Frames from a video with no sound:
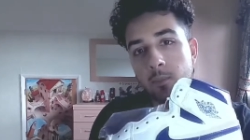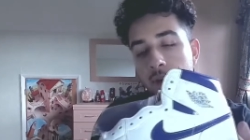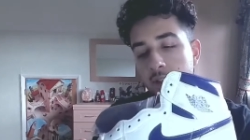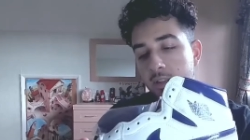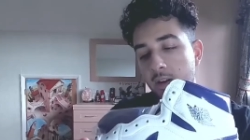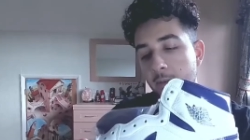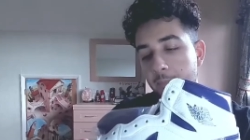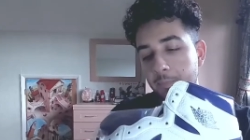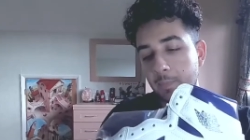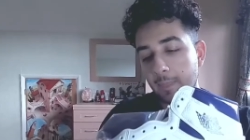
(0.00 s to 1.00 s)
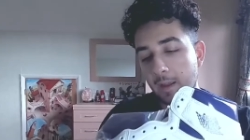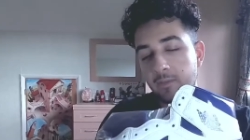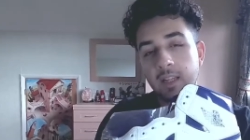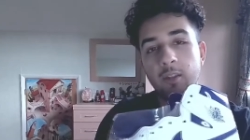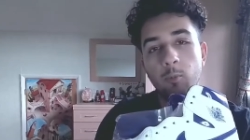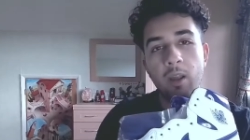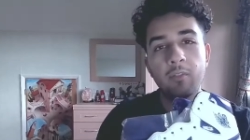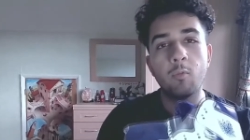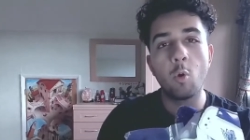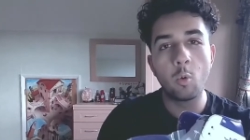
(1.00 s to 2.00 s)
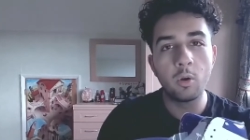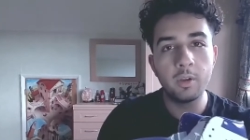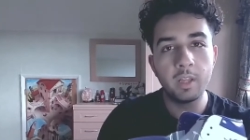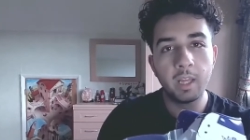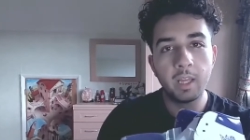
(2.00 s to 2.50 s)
but I feel like the way forward